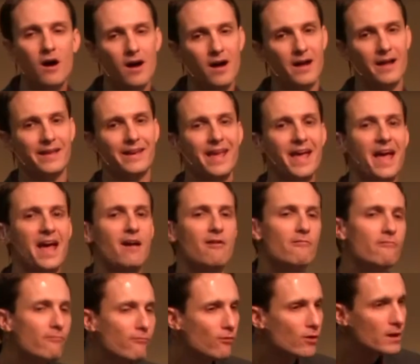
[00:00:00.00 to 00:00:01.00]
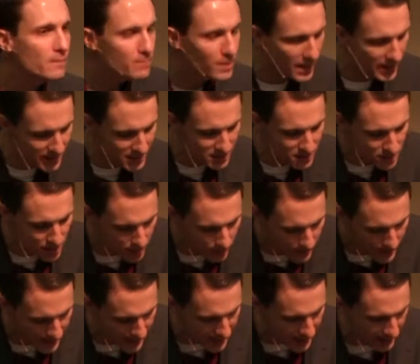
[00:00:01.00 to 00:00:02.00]
on, everybody's
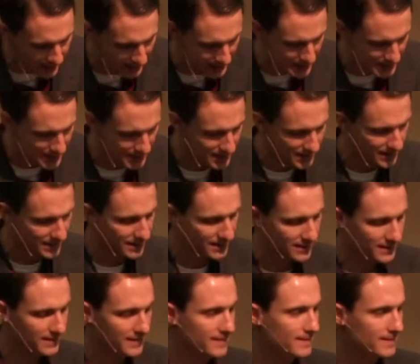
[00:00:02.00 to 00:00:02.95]
doing it.